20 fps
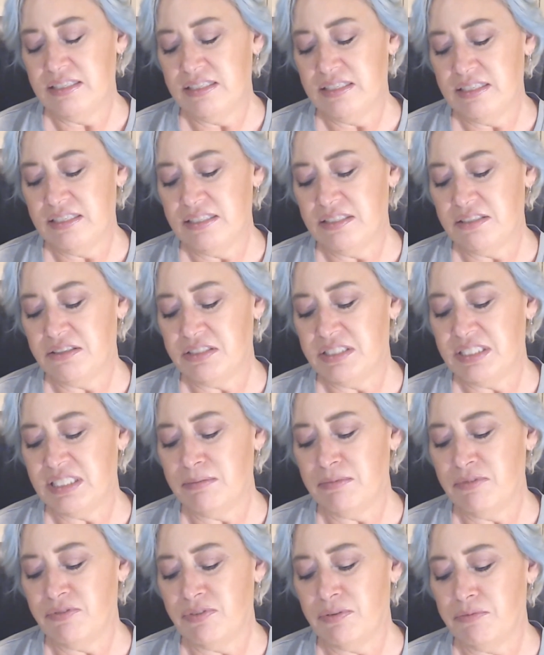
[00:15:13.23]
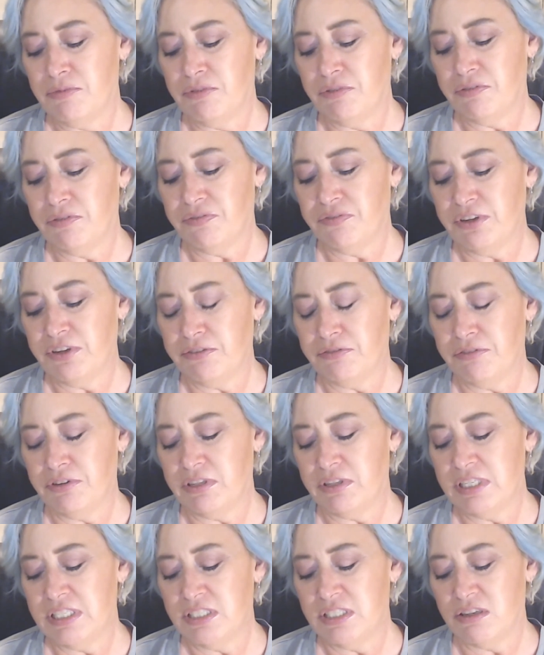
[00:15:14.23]
So some of them feel
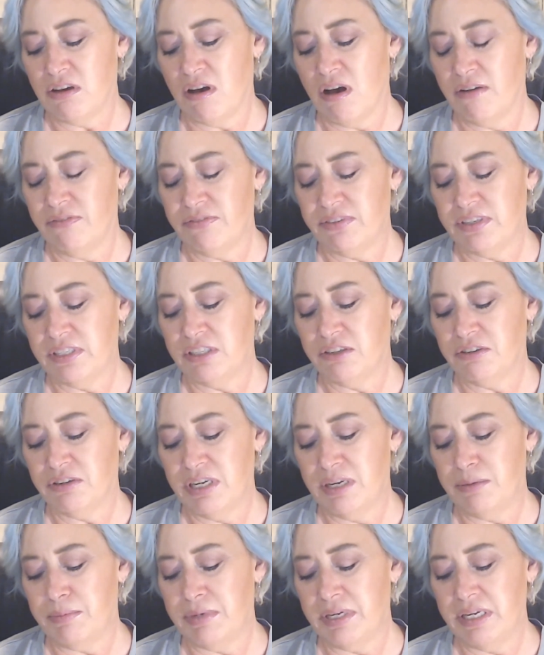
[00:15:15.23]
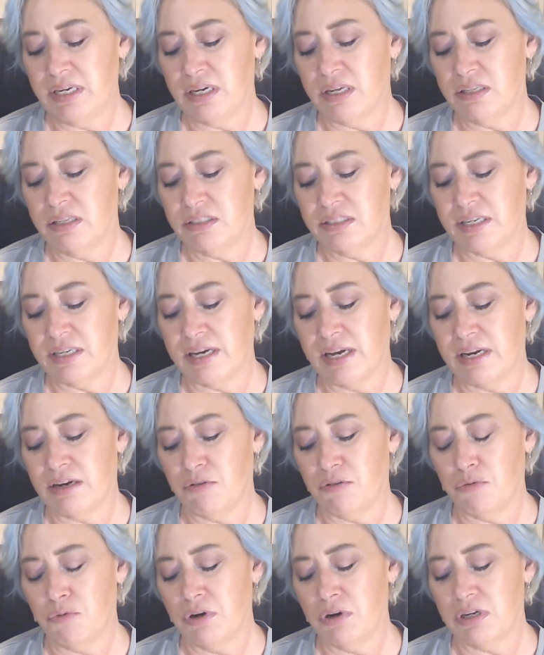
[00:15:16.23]
really soft and creamy. Others I gotta
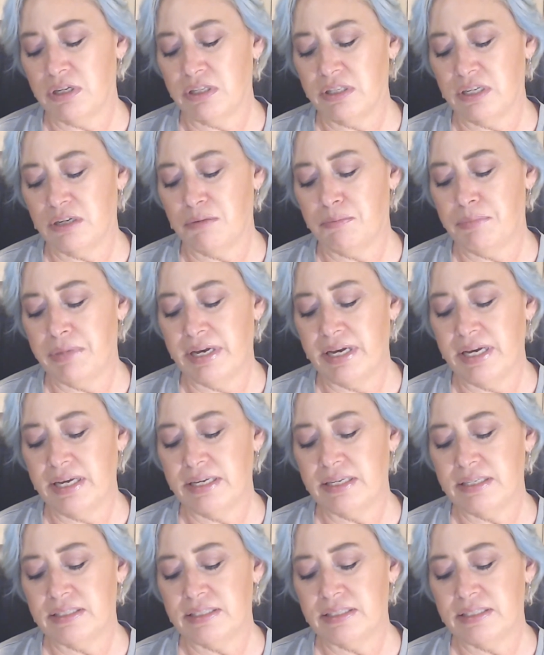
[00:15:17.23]
work a little bit.